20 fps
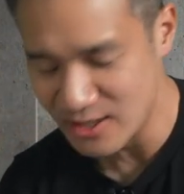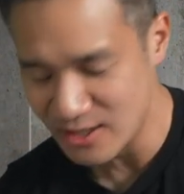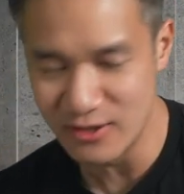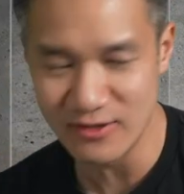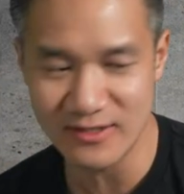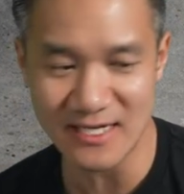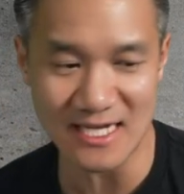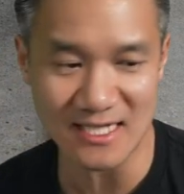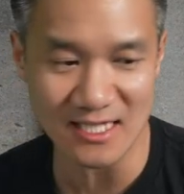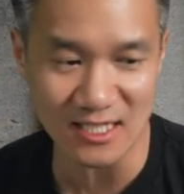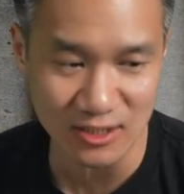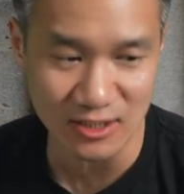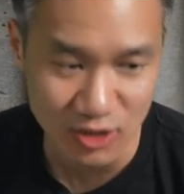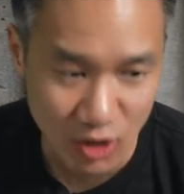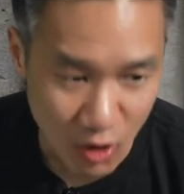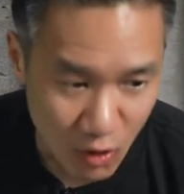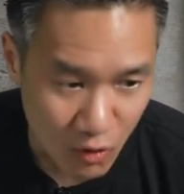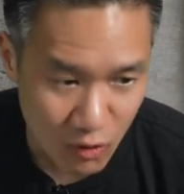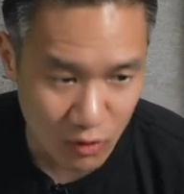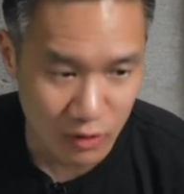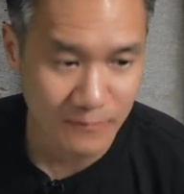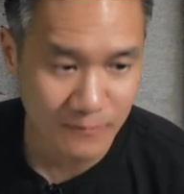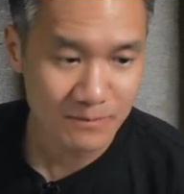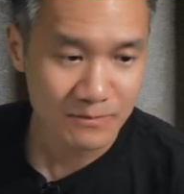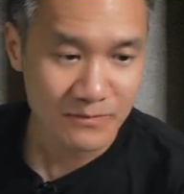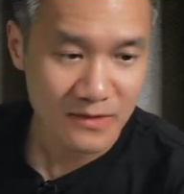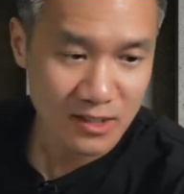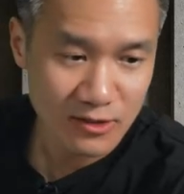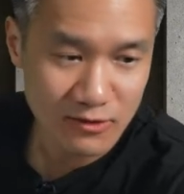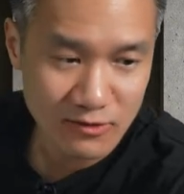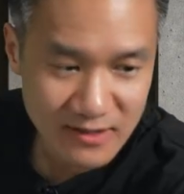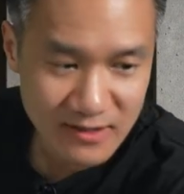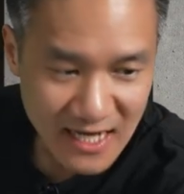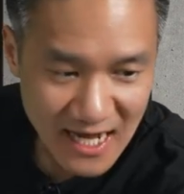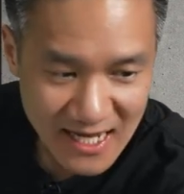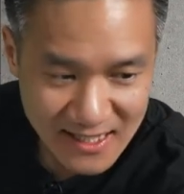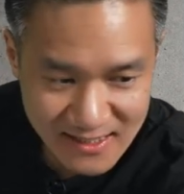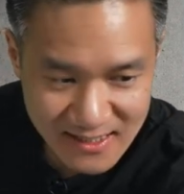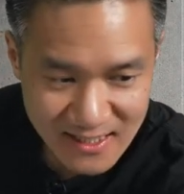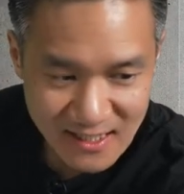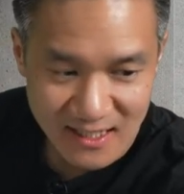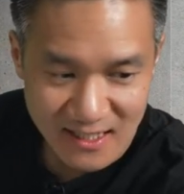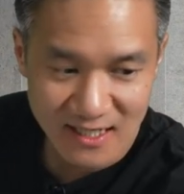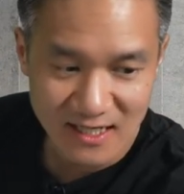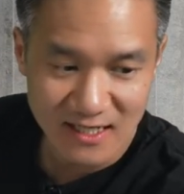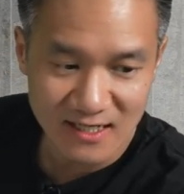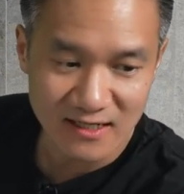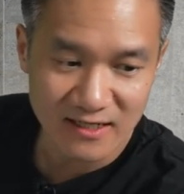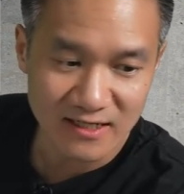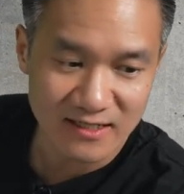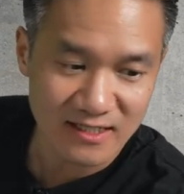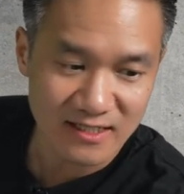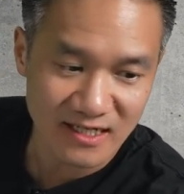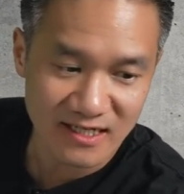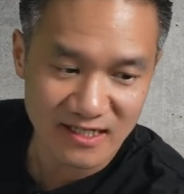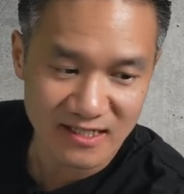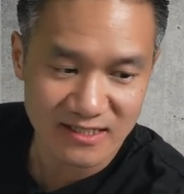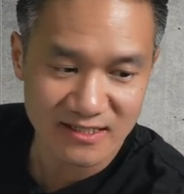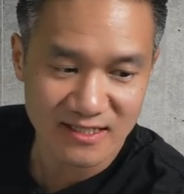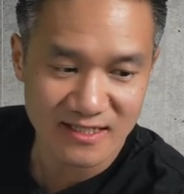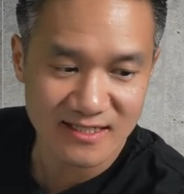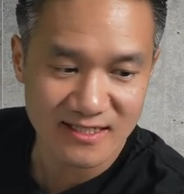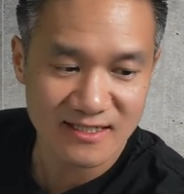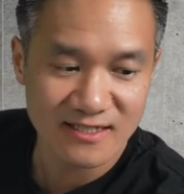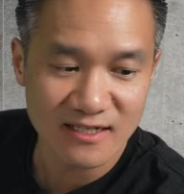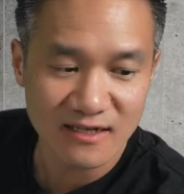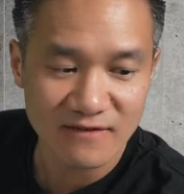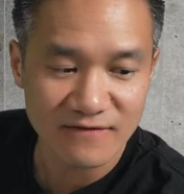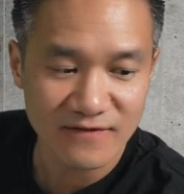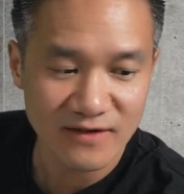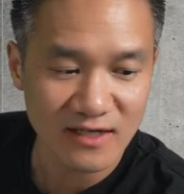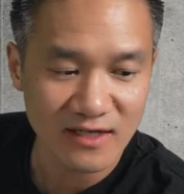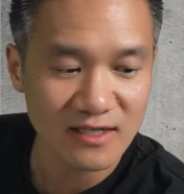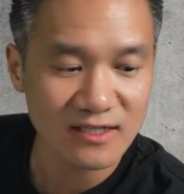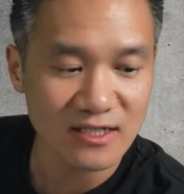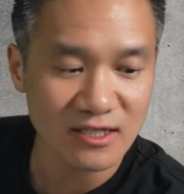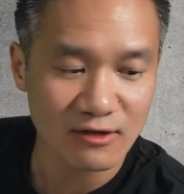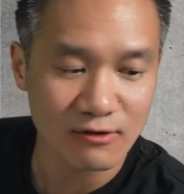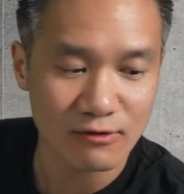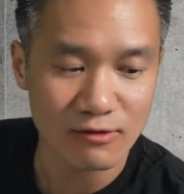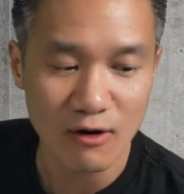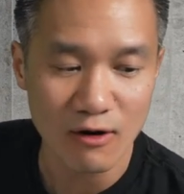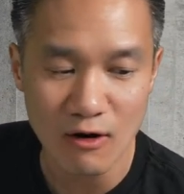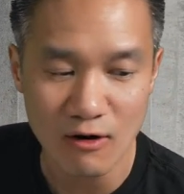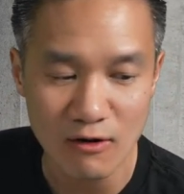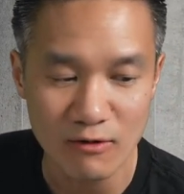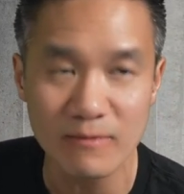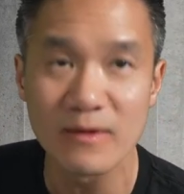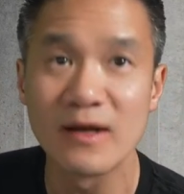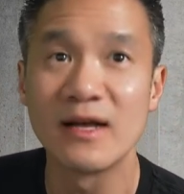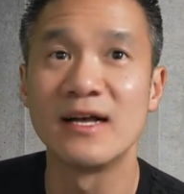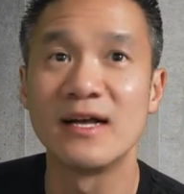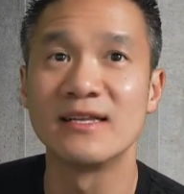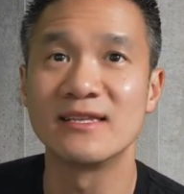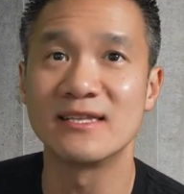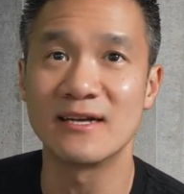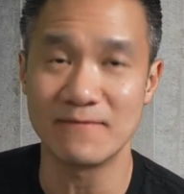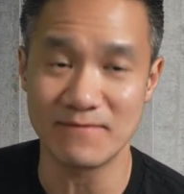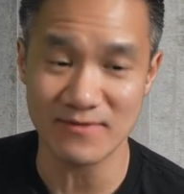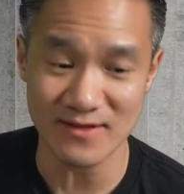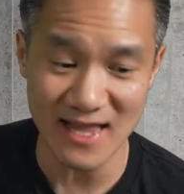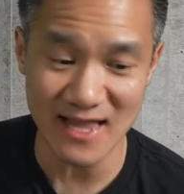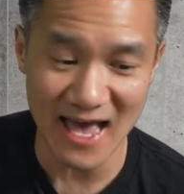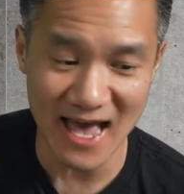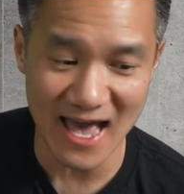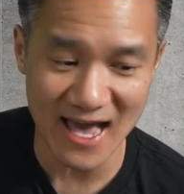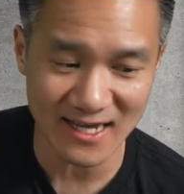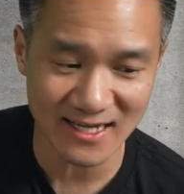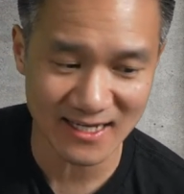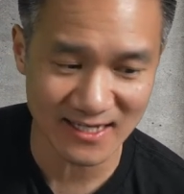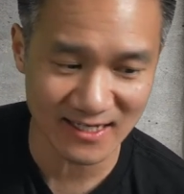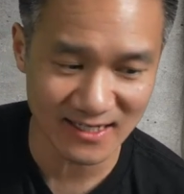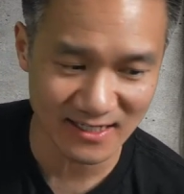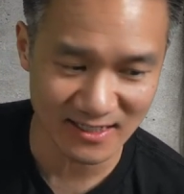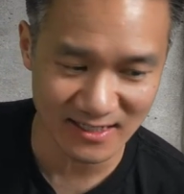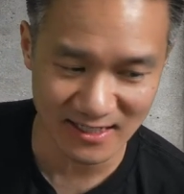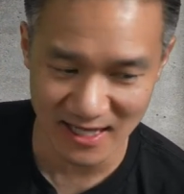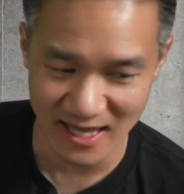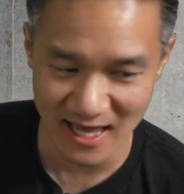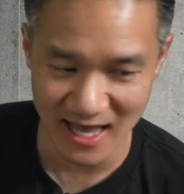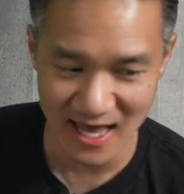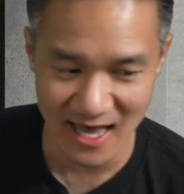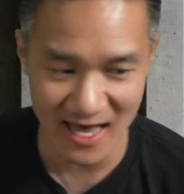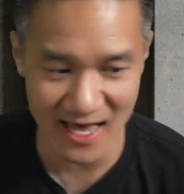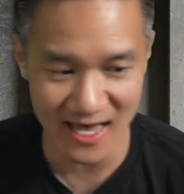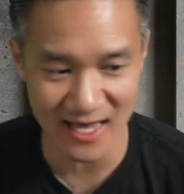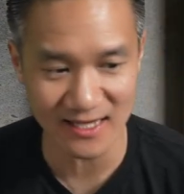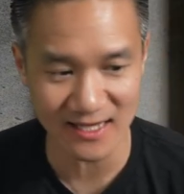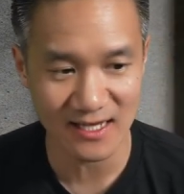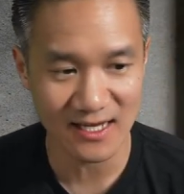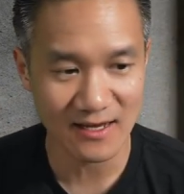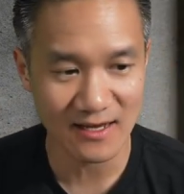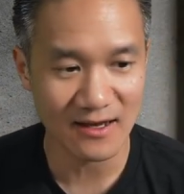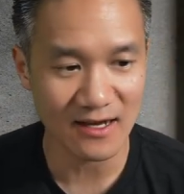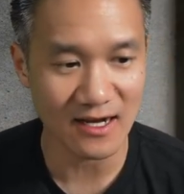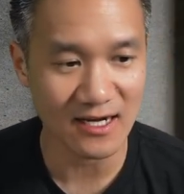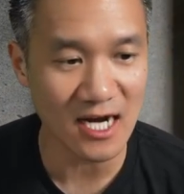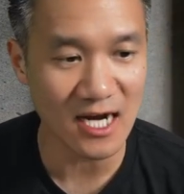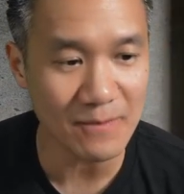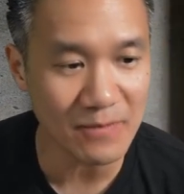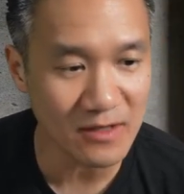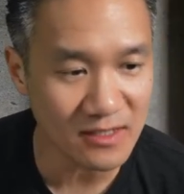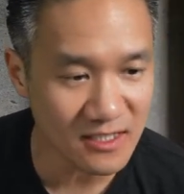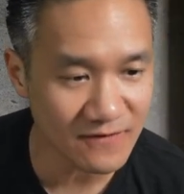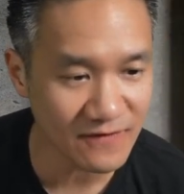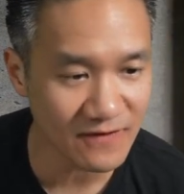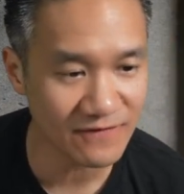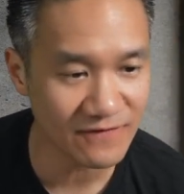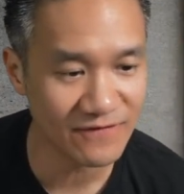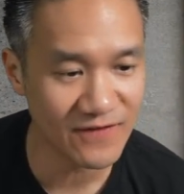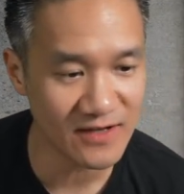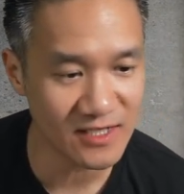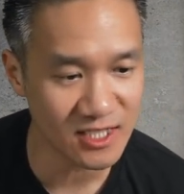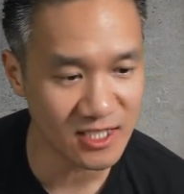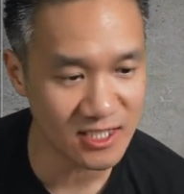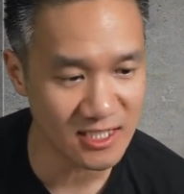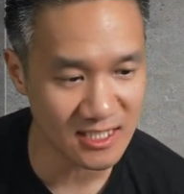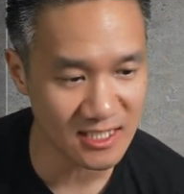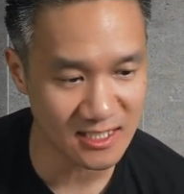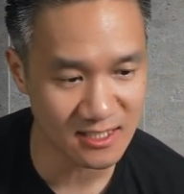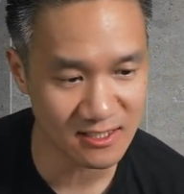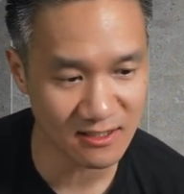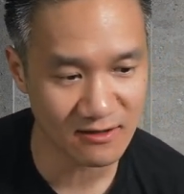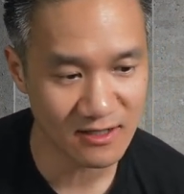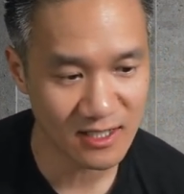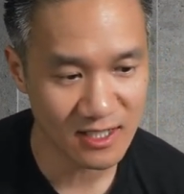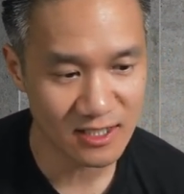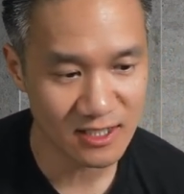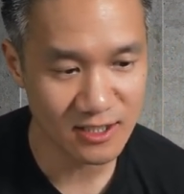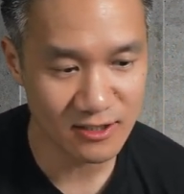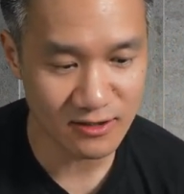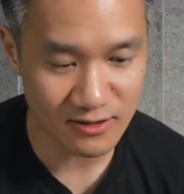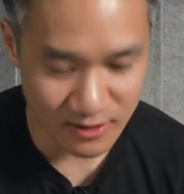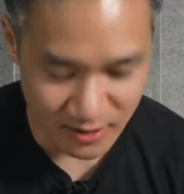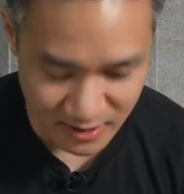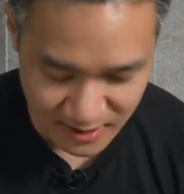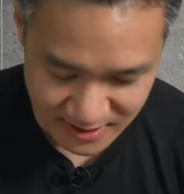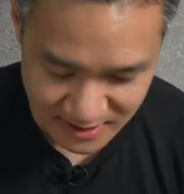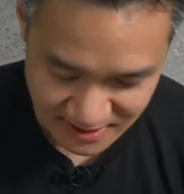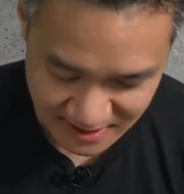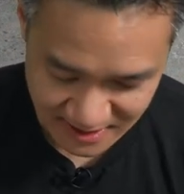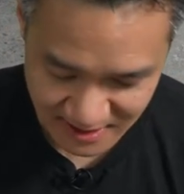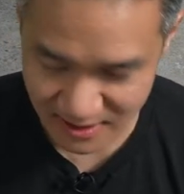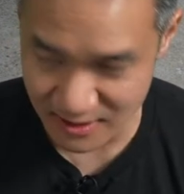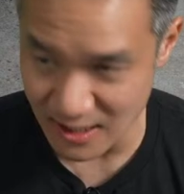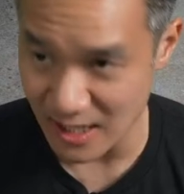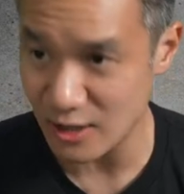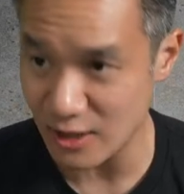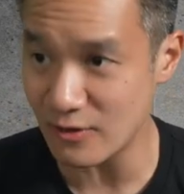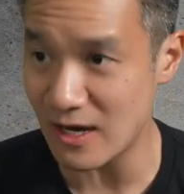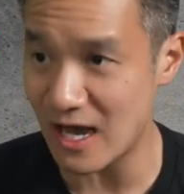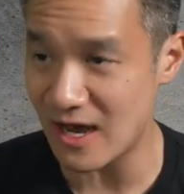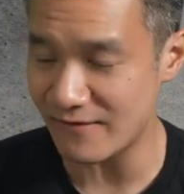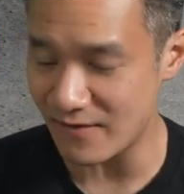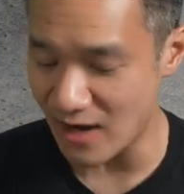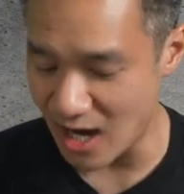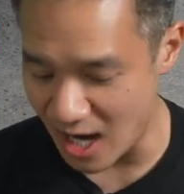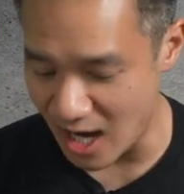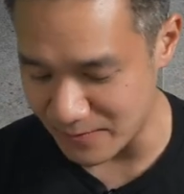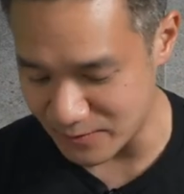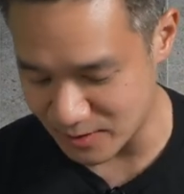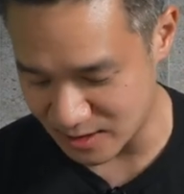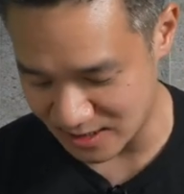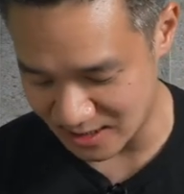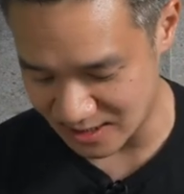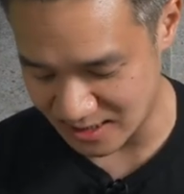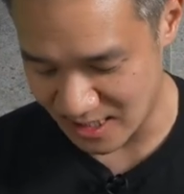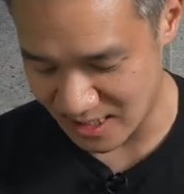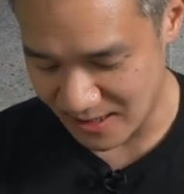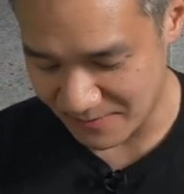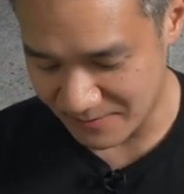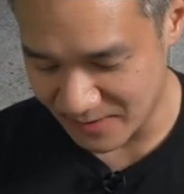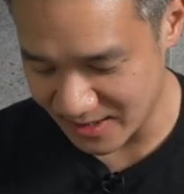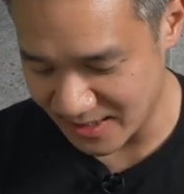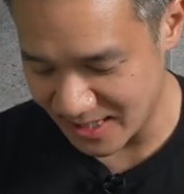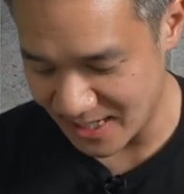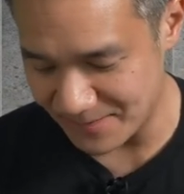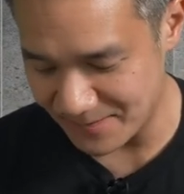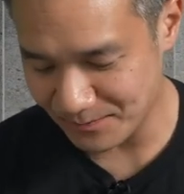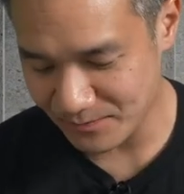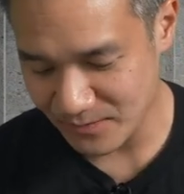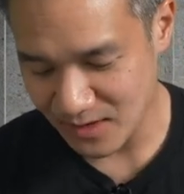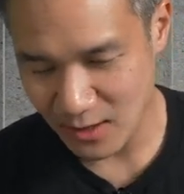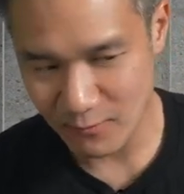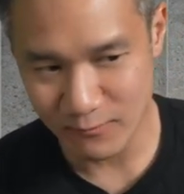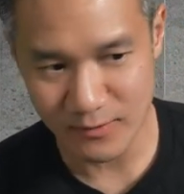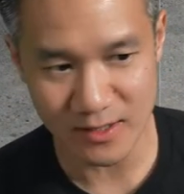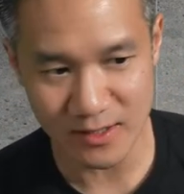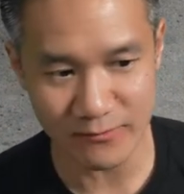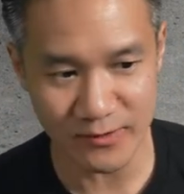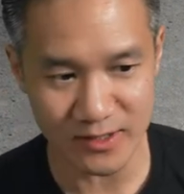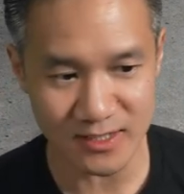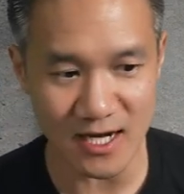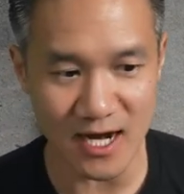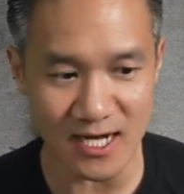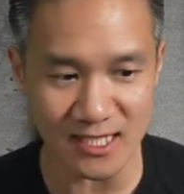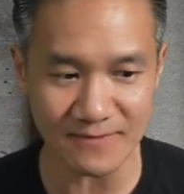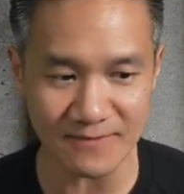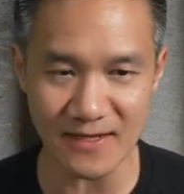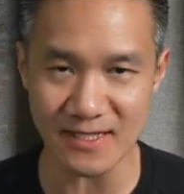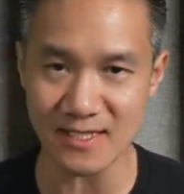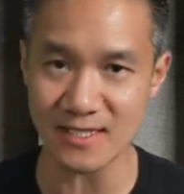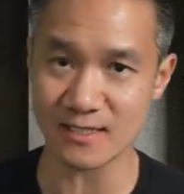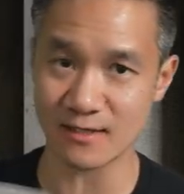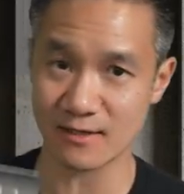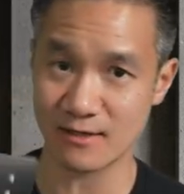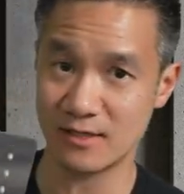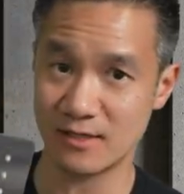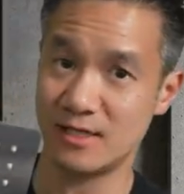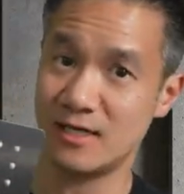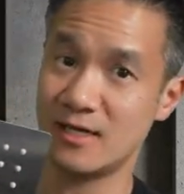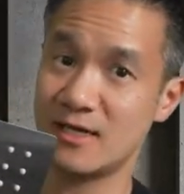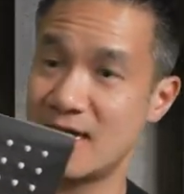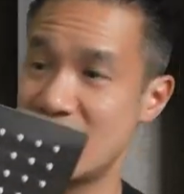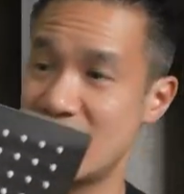You got the gold, you got the, the, the silver, the chrome, the black, and a couple of different finishes. So you, you can see you have options. But again, we, we talked about this earlier.